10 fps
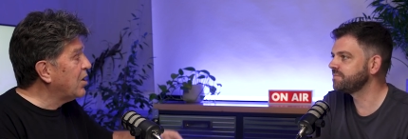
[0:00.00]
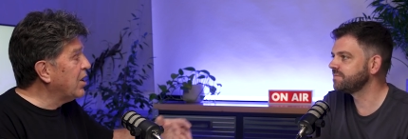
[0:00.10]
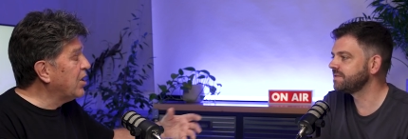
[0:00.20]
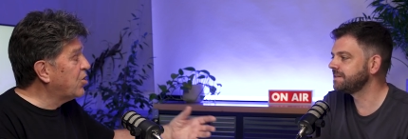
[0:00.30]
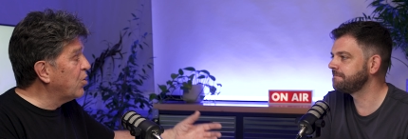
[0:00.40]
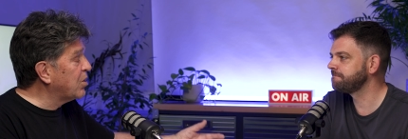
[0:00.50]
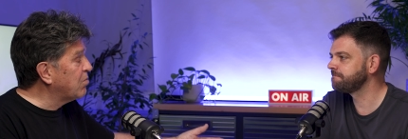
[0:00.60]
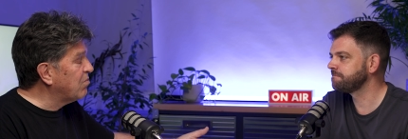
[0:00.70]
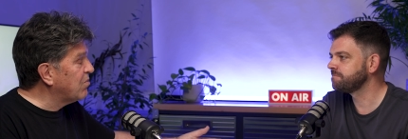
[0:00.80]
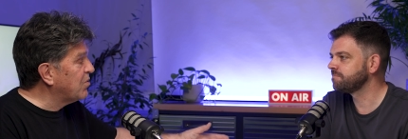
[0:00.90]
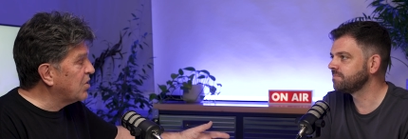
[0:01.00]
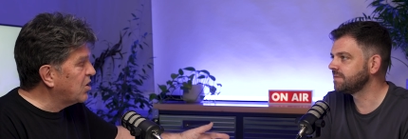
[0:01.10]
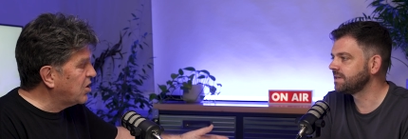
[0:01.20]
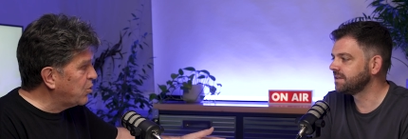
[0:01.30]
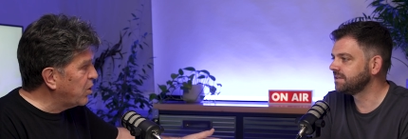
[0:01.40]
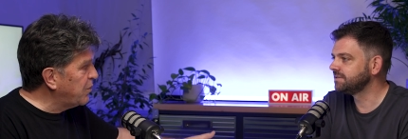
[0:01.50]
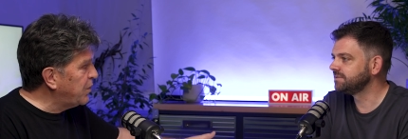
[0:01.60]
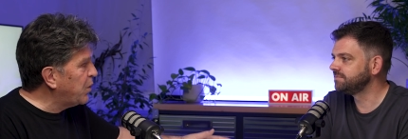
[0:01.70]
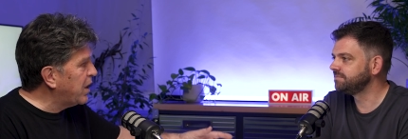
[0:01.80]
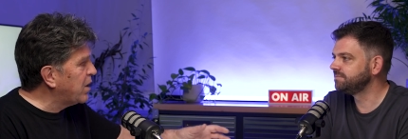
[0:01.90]
Speaker 1: it took quite a
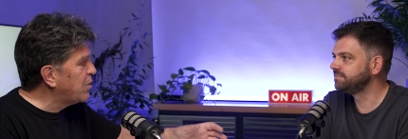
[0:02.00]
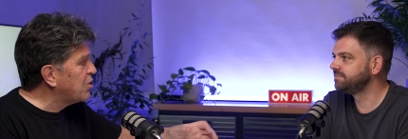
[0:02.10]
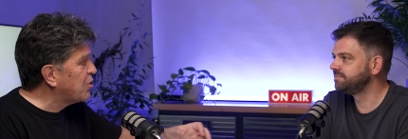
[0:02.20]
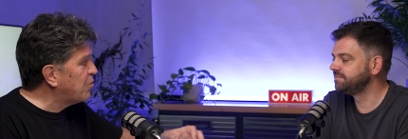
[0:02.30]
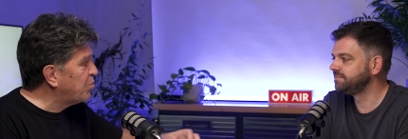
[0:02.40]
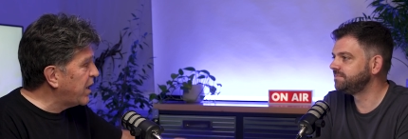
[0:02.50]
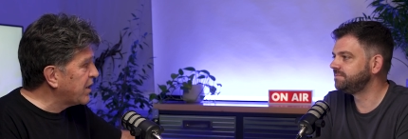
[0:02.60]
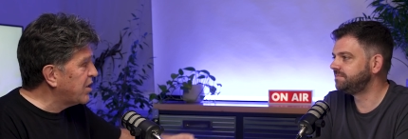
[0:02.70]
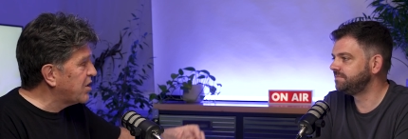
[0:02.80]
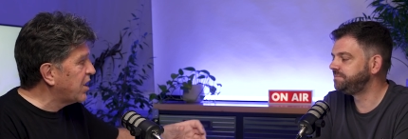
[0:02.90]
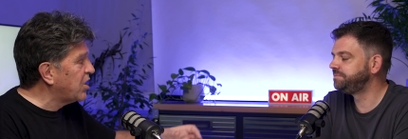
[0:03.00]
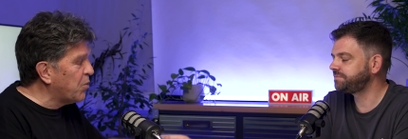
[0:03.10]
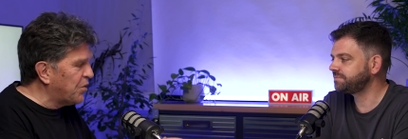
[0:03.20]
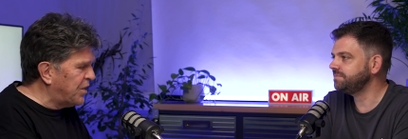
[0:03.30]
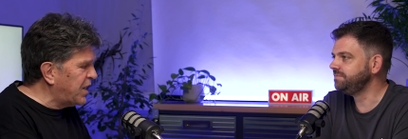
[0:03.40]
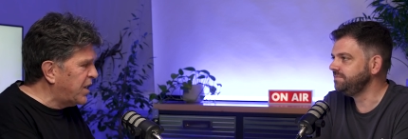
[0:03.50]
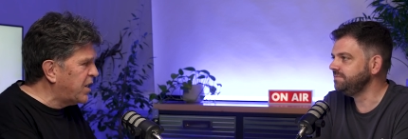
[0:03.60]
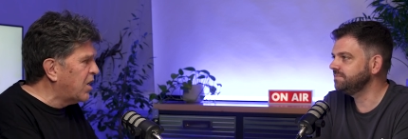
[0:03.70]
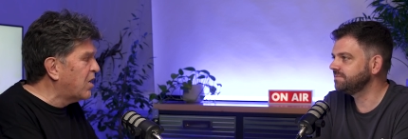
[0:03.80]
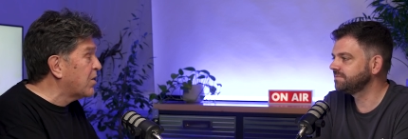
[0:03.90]
few hours of practicing. You were
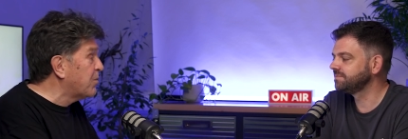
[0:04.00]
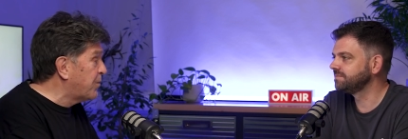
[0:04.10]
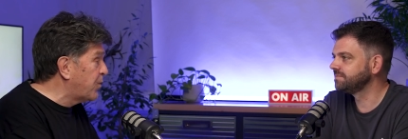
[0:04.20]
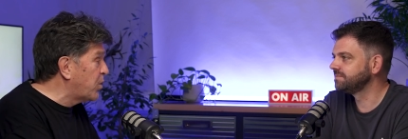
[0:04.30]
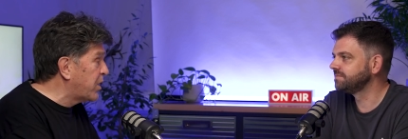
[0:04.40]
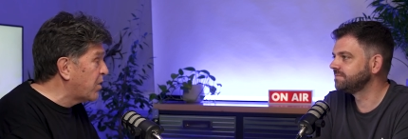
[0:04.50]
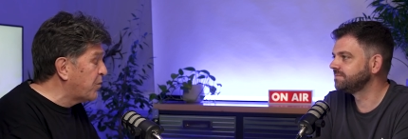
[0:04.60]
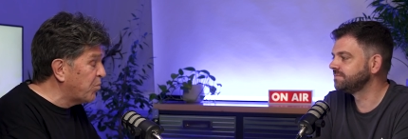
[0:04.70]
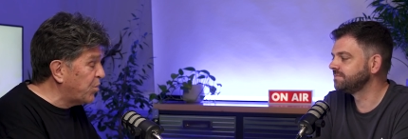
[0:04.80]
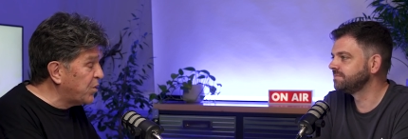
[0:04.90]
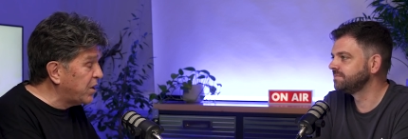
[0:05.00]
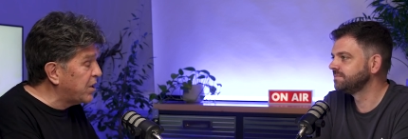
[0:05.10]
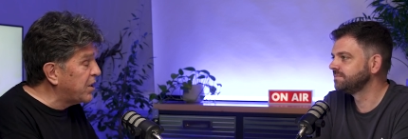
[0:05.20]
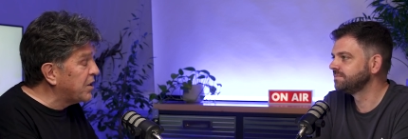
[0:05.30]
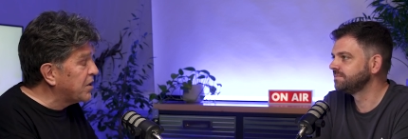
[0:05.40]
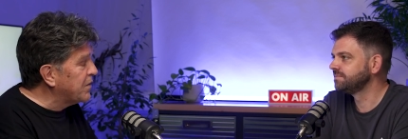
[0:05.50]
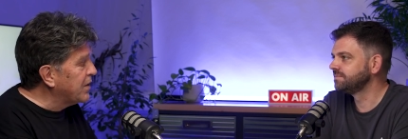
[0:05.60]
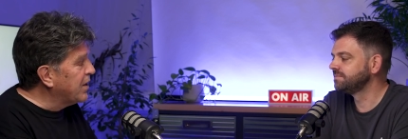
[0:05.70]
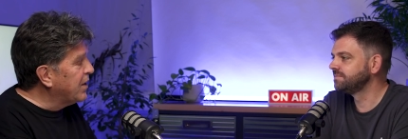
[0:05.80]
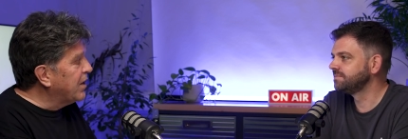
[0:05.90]
thinking hard and falling off and bruising your knees.
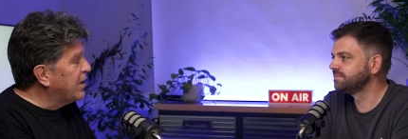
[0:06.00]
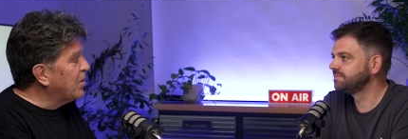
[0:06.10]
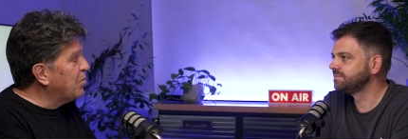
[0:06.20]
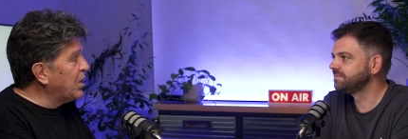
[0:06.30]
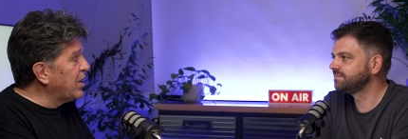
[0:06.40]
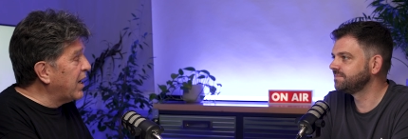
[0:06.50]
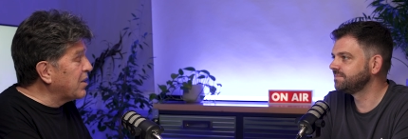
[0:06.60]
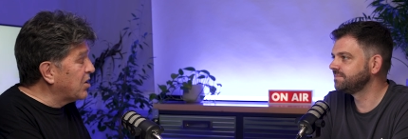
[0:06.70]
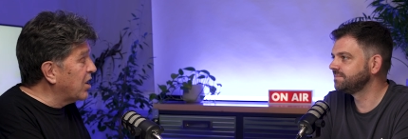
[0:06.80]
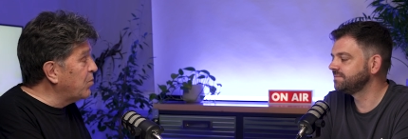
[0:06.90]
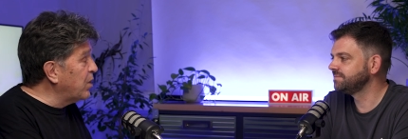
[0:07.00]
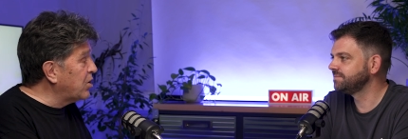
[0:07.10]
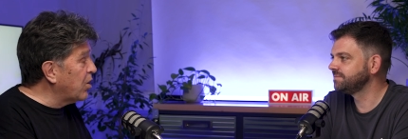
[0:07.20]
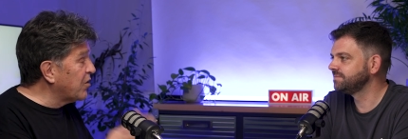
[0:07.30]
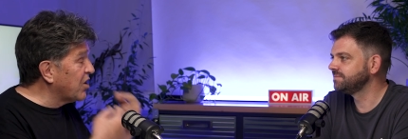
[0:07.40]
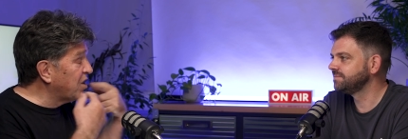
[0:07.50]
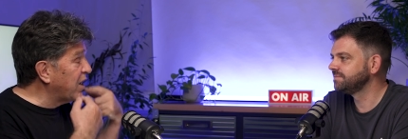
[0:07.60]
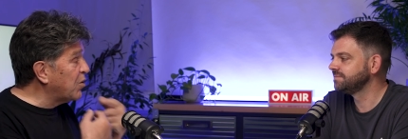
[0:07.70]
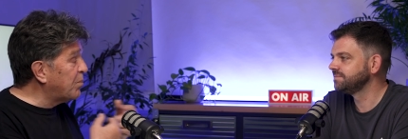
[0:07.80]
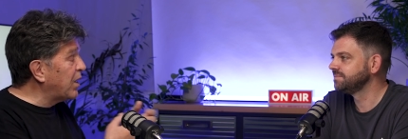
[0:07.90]
But as time went on, the
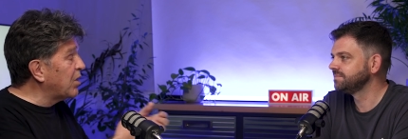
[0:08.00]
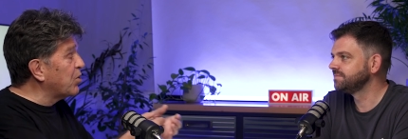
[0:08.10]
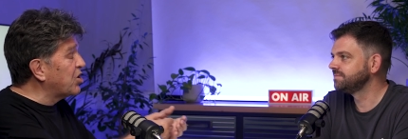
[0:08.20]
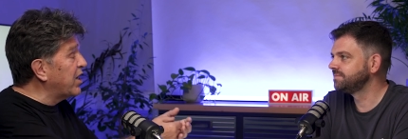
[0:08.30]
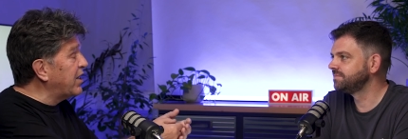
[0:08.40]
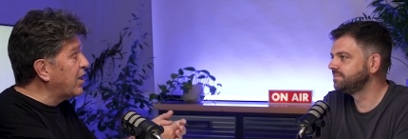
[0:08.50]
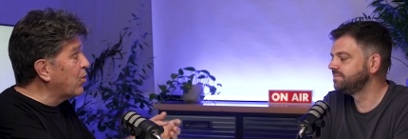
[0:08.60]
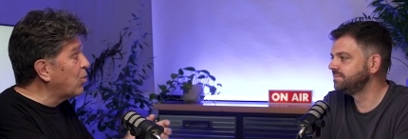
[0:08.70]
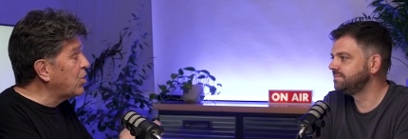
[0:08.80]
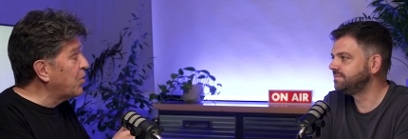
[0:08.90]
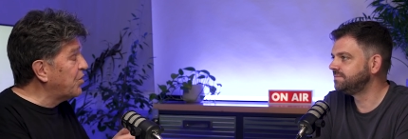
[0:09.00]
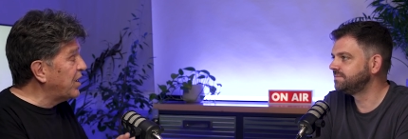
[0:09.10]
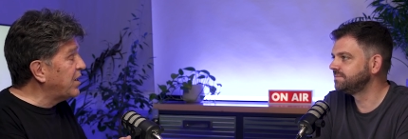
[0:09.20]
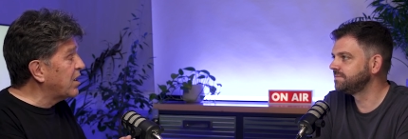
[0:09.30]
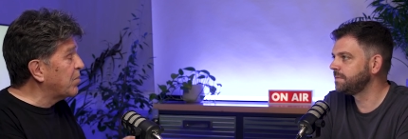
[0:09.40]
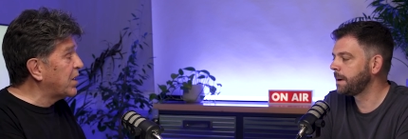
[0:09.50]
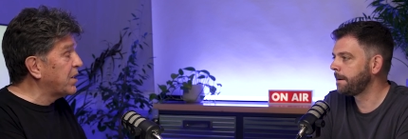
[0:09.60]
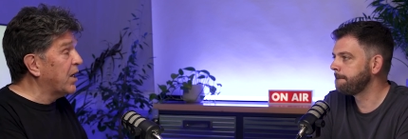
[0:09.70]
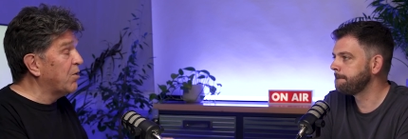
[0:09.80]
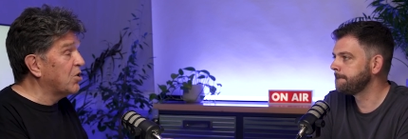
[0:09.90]
cerebellum was taking all you were thinking
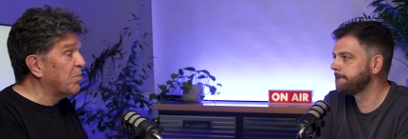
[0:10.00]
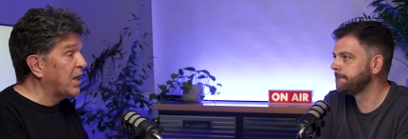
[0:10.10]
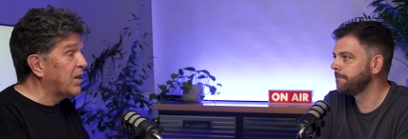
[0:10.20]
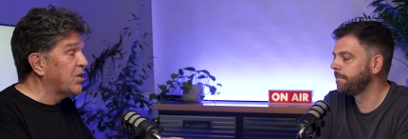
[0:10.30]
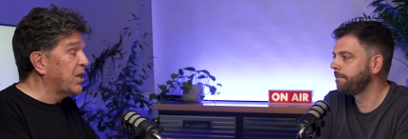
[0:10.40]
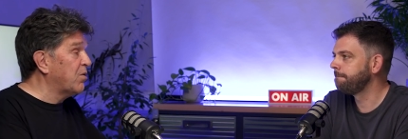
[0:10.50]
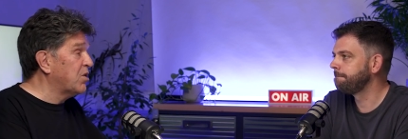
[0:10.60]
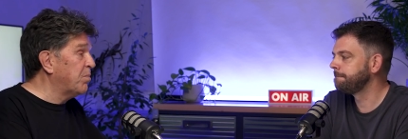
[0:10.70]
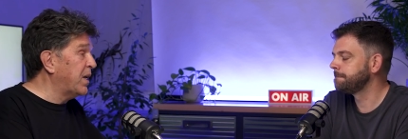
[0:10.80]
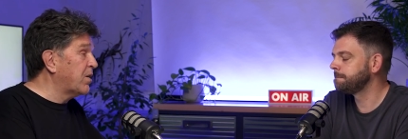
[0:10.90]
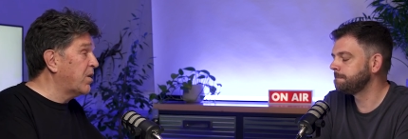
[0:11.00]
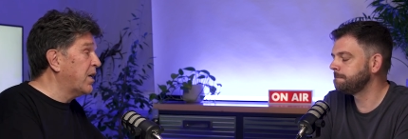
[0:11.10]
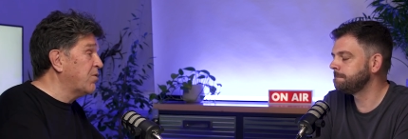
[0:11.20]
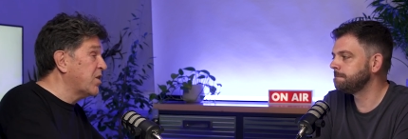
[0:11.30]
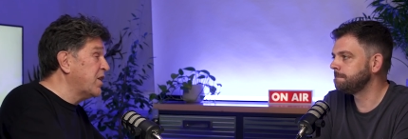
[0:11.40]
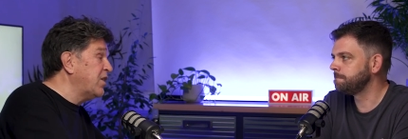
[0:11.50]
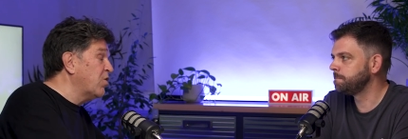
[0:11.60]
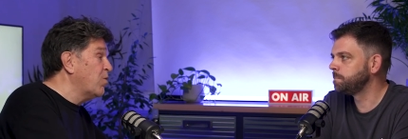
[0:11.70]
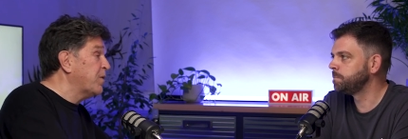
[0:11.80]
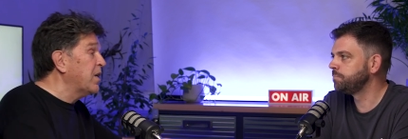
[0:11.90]
about, how to balance, how to pedal, how to lean
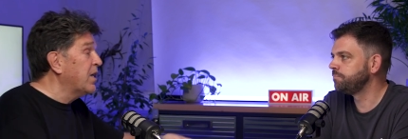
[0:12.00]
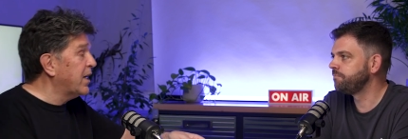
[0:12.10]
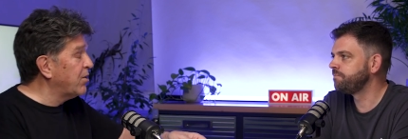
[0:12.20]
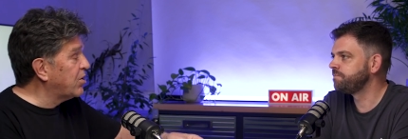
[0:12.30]
over, how